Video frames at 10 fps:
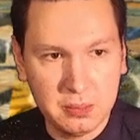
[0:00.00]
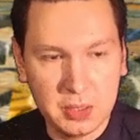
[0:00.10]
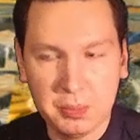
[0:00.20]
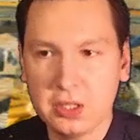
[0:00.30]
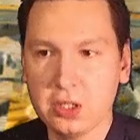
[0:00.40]

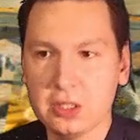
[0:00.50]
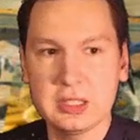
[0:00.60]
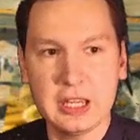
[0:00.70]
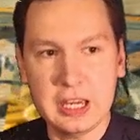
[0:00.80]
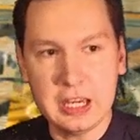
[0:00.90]
but because
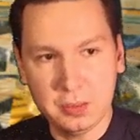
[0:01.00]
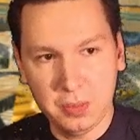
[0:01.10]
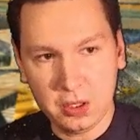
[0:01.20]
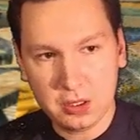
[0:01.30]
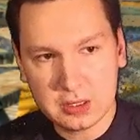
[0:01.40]
the
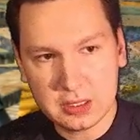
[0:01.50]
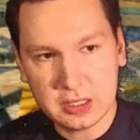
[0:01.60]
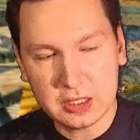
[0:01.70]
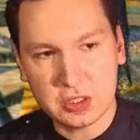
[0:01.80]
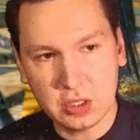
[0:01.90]
hitbox
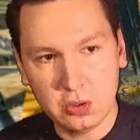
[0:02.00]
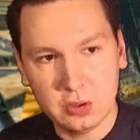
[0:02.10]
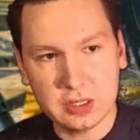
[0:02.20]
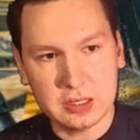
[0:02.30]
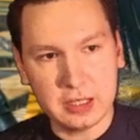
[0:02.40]
is so
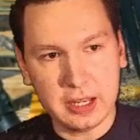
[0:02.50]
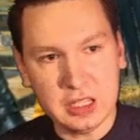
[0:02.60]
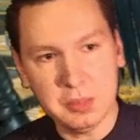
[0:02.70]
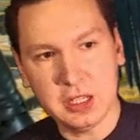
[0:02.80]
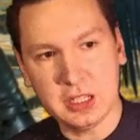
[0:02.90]
that the
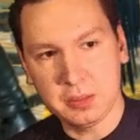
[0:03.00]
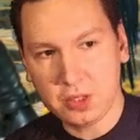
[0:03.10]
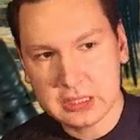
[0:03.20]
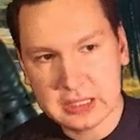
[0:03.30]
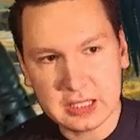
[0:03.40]
enemy
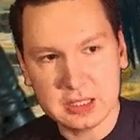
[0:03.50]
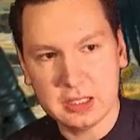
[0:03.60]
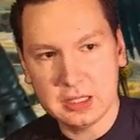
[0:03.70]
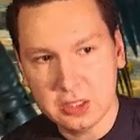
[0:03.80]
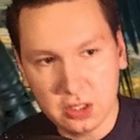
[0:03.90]
hitbox doesn't
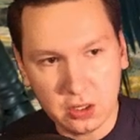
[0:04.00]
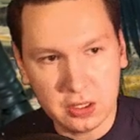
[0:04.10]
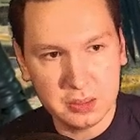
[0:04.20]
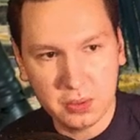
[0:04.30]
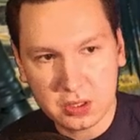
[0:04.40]
hit your
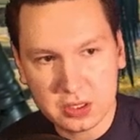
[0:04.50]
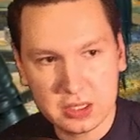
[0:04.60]
hitbox.